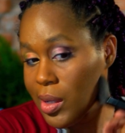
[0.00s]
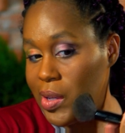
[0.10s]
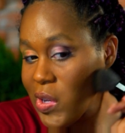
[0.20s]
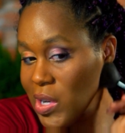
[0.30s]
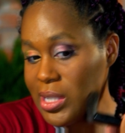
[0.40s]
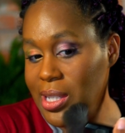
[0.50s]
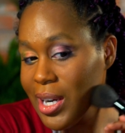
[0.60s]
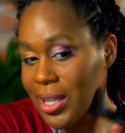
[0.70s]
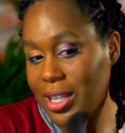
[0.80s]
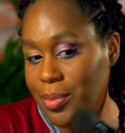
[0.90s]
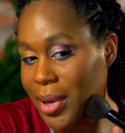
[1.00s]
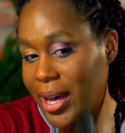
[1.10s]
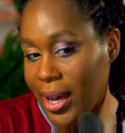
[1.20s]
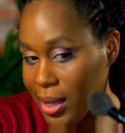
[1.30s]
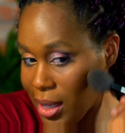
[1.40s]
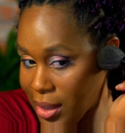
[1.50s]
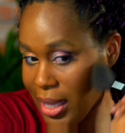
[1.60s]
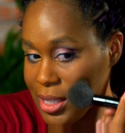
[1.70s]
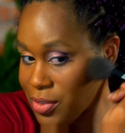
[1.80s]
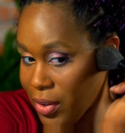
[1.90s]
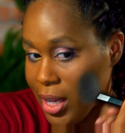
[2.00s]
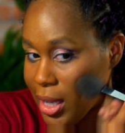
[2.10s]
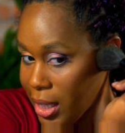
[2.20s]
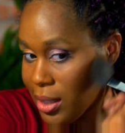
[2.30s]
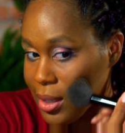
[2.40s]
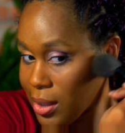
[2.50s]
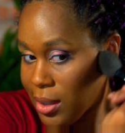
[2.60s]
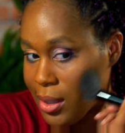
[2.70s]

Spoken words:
There is a lot of kickback, and that's fine.